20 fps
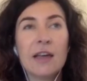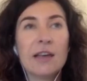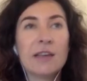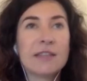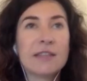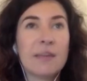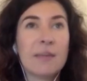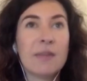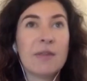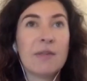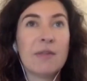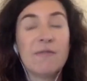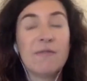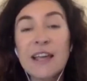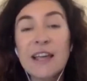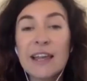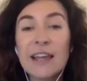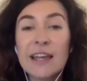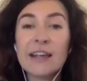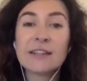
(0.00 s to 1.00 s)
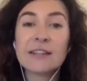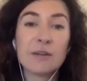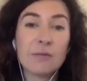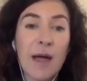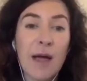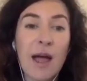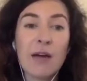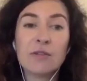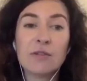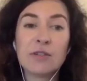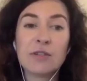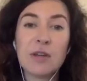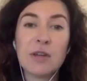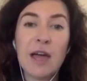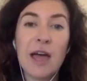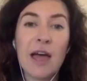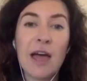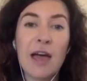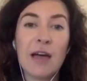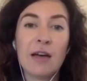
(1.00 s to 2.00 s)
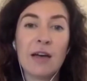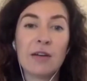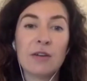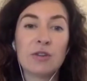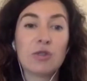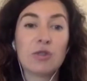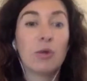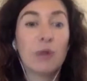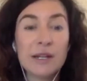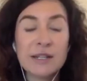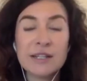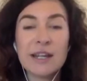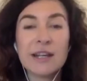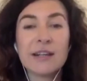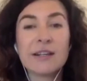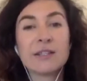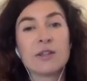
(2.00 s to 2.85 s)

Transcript: some of the feelings around toileting?